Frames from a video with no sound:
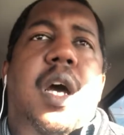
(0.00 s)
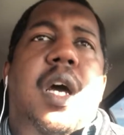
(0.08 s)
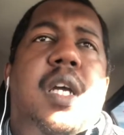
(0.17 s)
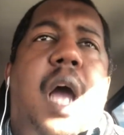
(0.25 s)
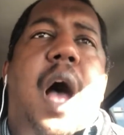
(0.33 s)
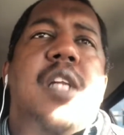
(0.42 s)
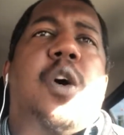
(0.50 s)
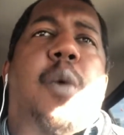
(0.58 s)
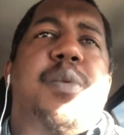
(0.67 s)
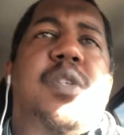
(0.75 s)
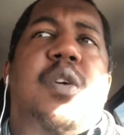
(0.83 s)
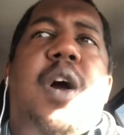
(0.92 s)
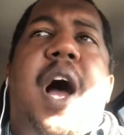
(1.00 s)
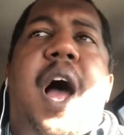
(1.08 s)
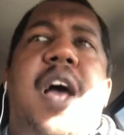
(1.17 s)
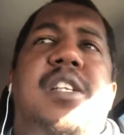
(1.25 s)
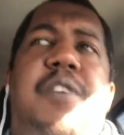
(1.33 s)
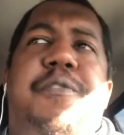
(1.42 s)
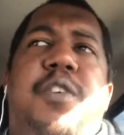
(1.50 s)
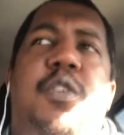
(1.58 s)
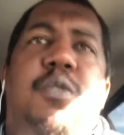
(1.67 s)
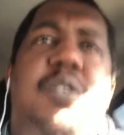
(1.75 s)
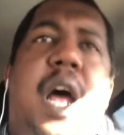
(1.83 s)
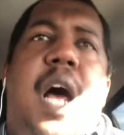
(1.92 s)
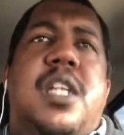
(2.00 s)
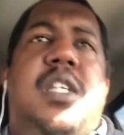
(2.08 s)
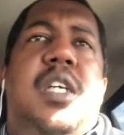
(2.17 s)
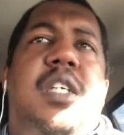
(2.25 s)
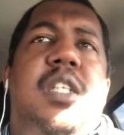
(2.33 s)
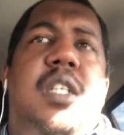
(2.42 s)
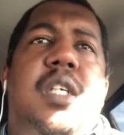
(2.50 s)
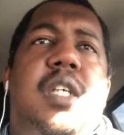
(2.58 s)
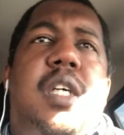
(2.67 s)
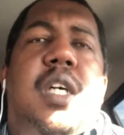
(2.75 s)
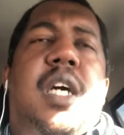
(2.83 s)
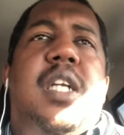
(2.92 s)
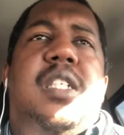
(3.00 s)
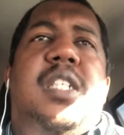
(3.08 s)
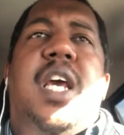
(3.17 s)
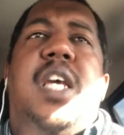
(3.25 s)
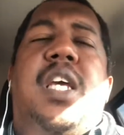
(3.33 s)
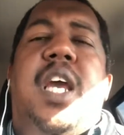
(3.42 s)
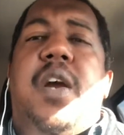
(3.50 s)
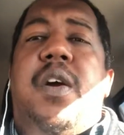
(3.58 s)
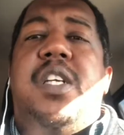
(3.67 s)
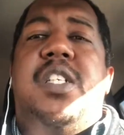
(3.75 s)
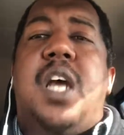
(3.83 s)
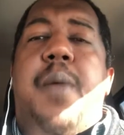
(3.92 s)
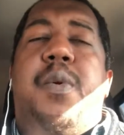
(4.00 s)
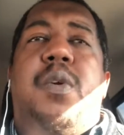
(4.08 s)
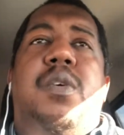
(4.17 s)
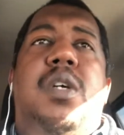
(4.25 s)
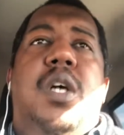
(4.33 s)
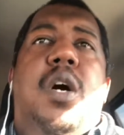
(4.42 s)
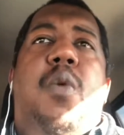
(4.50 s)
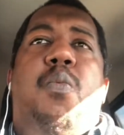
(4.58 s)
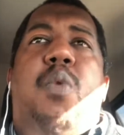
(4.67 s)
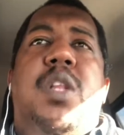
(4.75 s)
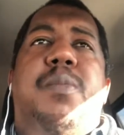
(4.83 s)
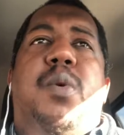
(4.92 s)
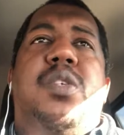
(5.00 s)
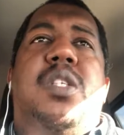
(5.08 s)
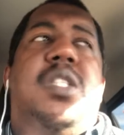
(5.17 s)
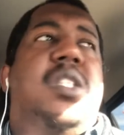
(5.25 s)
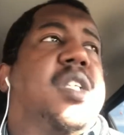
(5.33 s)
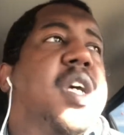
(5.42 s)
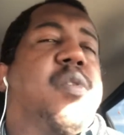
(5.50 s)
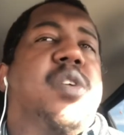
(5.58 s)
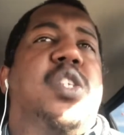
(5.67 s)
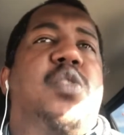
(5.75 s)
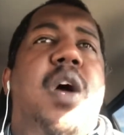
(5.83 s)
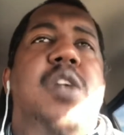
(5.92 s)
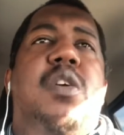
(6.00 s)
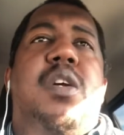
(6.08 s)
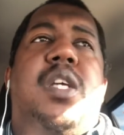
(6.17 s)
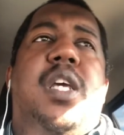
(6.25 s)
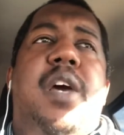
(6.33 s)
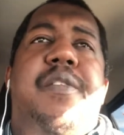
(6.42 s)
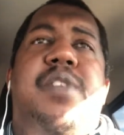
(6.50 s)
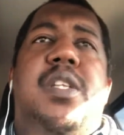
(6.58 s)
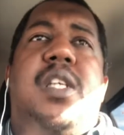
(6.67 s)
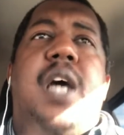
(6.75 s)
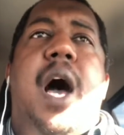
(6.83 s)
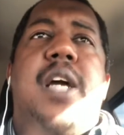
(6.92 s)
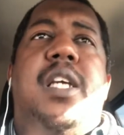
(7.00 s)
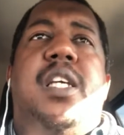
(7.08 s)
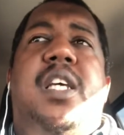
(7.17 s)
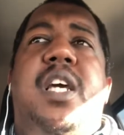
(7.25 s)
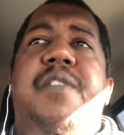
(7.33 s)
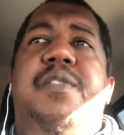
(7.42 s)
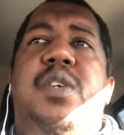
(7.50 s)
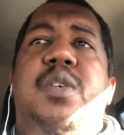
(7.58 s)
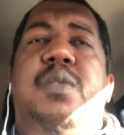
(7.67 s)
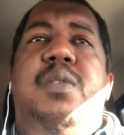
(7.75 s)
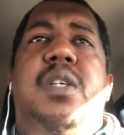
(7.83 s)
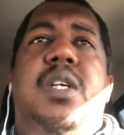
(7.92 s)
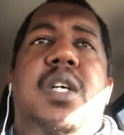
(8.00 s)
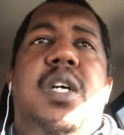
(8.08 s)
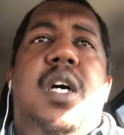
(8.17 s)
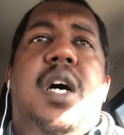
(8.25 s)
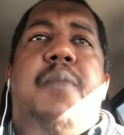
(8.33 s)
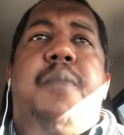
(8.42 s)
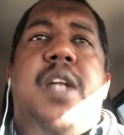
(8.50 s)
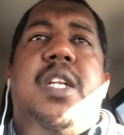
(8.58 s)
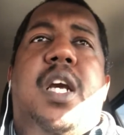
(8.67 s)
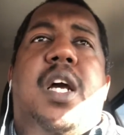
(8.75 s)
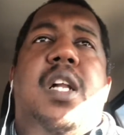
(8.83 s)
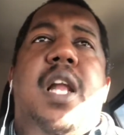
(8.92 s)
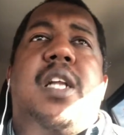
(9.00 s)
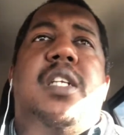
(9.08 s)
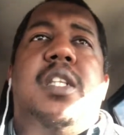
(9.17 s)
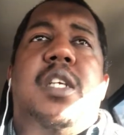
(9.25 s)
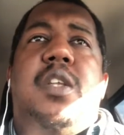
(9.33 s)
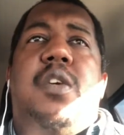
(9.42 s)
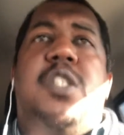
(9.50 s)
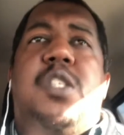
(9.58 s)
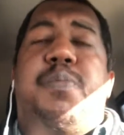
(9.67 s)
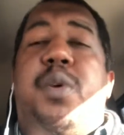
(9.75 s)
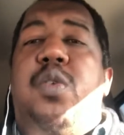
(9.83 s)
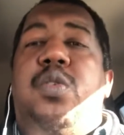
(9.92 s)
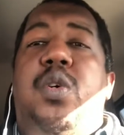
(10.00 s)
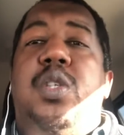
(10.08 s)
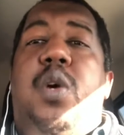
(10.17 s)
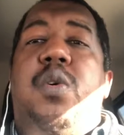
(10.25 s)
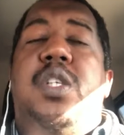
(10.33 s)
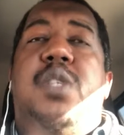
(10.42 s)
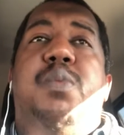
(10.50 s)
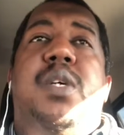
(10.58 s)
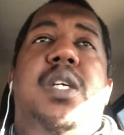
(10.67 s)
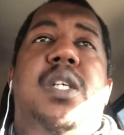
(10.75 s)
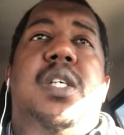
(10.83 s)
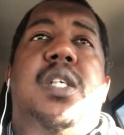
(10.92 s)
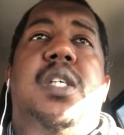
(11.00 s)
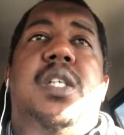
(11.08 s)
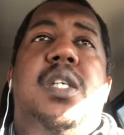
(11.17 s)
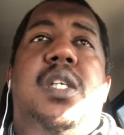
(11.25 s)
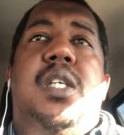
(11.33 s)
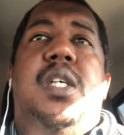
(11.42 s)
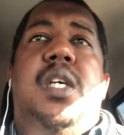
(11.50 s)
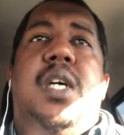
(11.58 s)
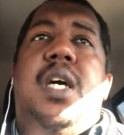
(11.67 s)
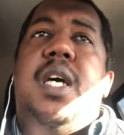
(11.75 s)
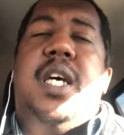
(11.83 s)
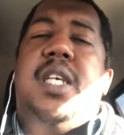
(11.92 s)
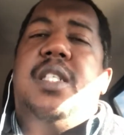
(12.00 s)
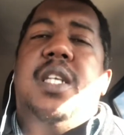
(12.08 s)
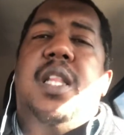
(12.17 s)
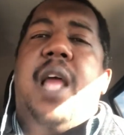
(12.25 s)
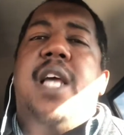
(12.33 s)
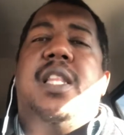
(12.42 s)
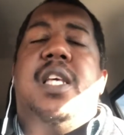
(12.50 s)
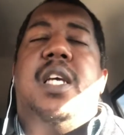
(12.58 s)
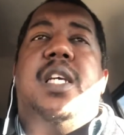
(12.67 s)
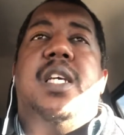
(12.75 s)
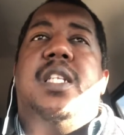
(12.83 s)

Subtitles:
God's opened your eyes, and for you not to take care and shepherd one of the most dearest treasured gifts God can give you by neglecting their spiritual nourishment isn't a light thing.